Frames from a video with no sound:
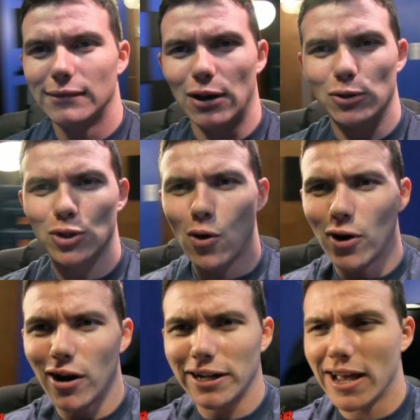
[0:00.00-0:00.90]
Hey, what's
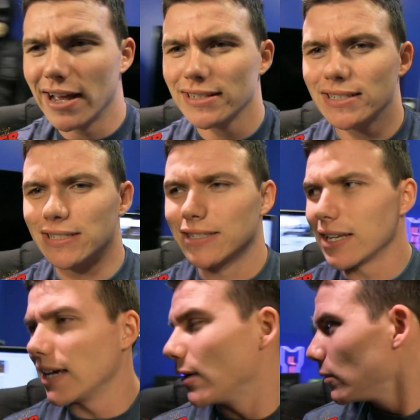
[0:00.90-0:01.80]
going on, guys? It's
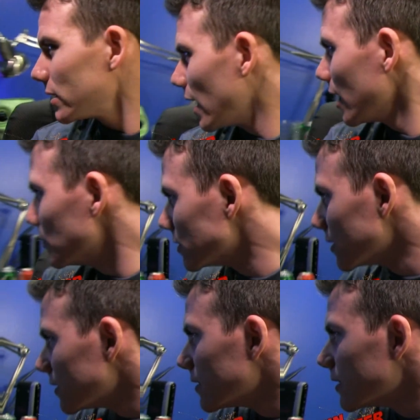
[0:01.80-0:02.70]
what time is
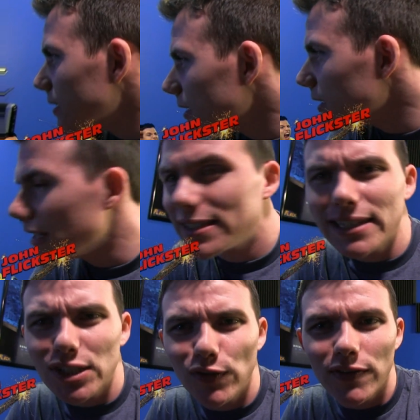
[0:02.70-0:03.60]
it? It's
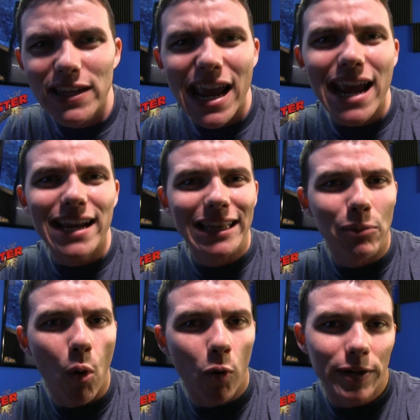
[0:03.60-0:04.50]
6:58 in
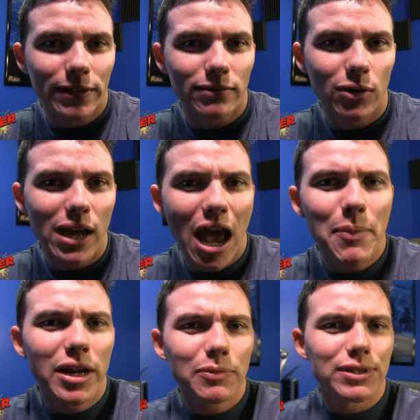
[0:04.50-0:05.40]
the morning. Okay,
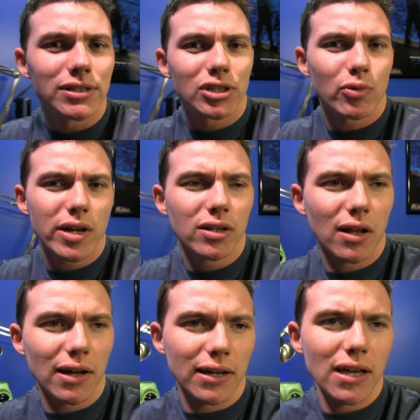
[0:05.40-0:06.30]
I've been up since 3
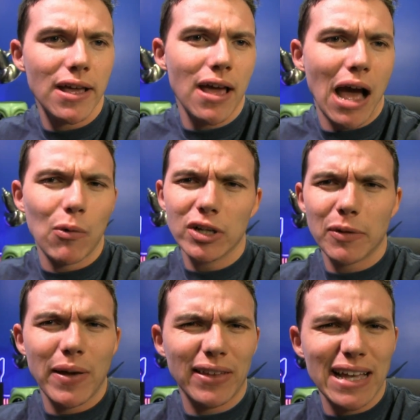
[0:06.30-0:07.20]
o'clock. I went
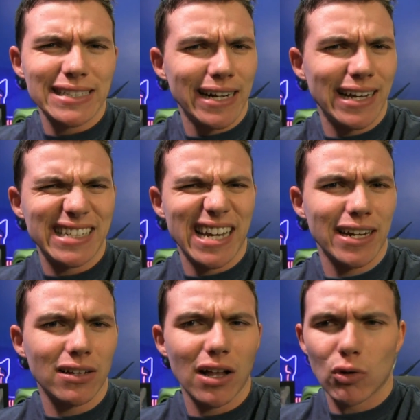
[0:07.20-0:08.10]
to bed last night at like
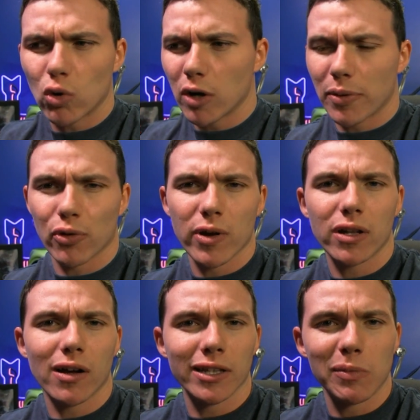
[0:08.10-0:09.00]
10 o'clock. Woke up at 3
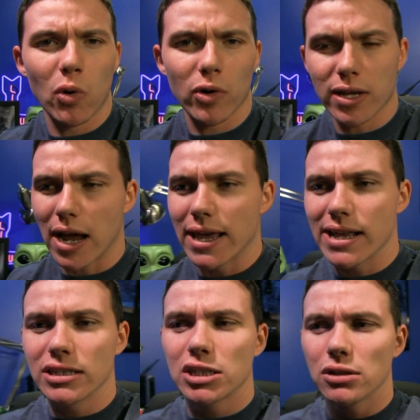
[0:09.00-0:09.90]
o'clock in the morning. I
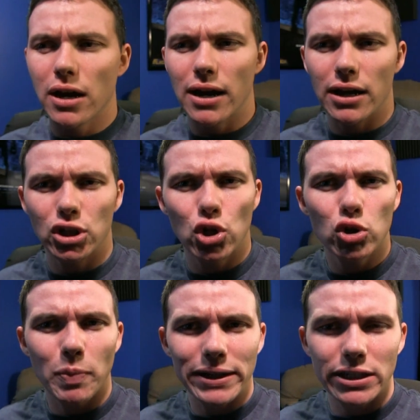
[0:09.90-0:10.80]
ate 2
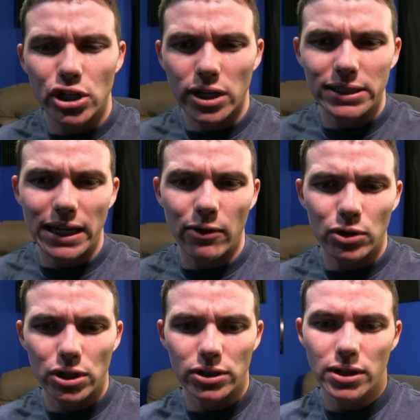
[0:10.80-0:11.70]
spicy chicken
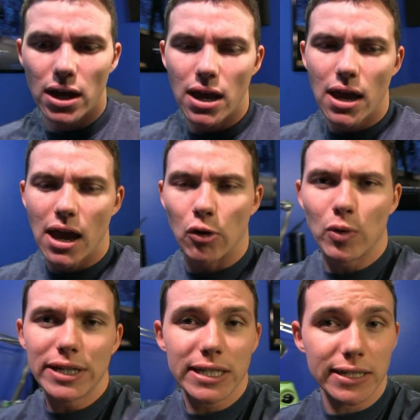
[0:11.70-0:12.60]
sandwiches, a
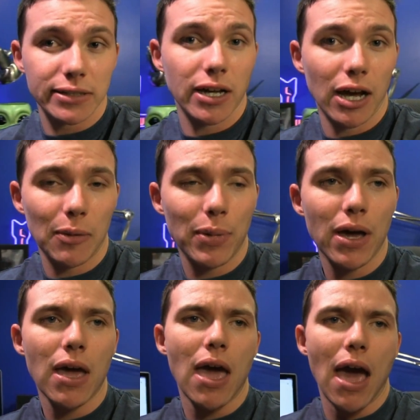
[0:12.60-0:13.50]
Reese's cup,
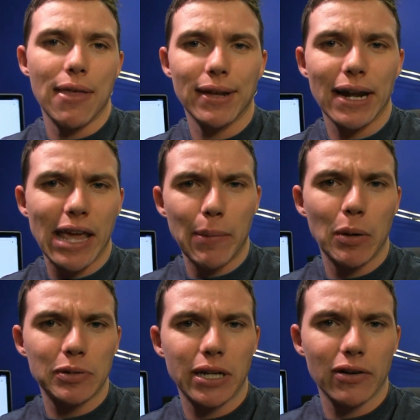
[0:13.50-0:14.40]
and then I came
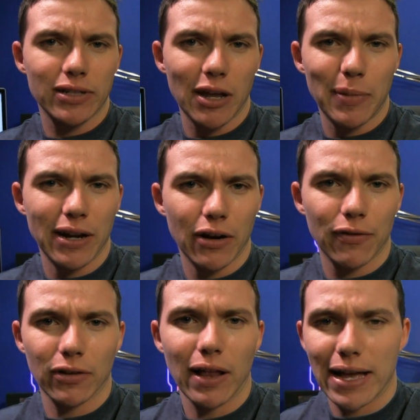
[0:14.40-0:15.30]
upstairs and I've been here
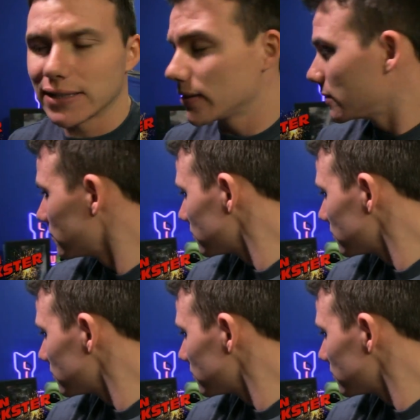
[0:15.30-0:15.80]
for the last,